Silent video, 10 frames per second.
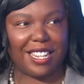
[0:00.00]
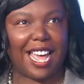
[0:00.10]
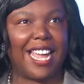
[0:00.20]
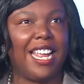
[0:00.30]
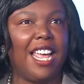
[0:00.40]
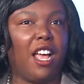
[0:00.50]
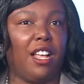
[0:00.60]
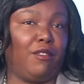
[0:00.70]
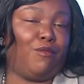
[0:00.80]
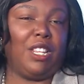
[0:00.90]
that
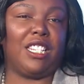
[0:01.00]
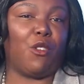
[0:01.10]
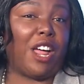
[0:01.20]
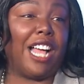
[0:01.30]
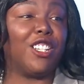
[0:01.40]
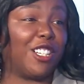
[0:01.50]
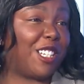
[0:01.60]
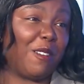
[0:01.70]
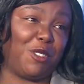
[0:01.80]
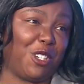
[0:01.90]
is someone I looked
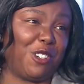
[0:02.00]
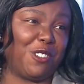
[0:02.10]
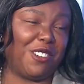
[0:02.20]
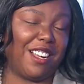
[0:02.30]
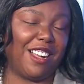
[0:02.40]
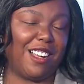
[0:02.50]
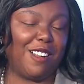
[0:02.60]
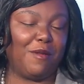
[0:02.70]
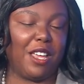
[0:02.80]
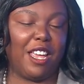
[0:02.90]
up to
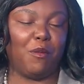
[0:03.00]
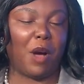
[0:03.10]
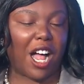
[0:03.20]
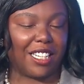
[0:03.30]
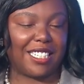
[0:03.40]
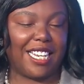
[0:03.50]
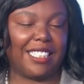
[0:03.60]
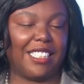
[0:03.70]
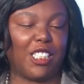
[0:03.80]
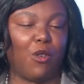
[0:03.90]
um, in politics
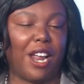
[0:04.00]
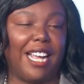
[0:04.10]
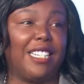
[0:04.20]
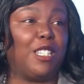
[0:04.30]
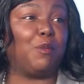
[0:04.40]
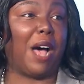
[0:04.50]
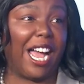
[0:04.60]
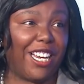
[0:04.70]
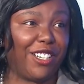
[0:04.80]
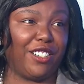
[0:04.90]
and someone I
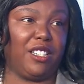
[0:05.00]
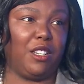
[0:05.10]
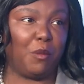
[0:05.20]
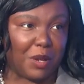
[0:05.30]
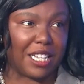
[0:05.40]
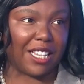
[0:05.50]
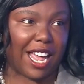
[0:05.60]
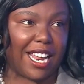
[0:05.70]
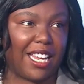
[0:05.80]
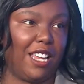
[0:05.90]
aspired to be
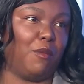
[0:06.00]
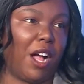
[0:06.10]
like in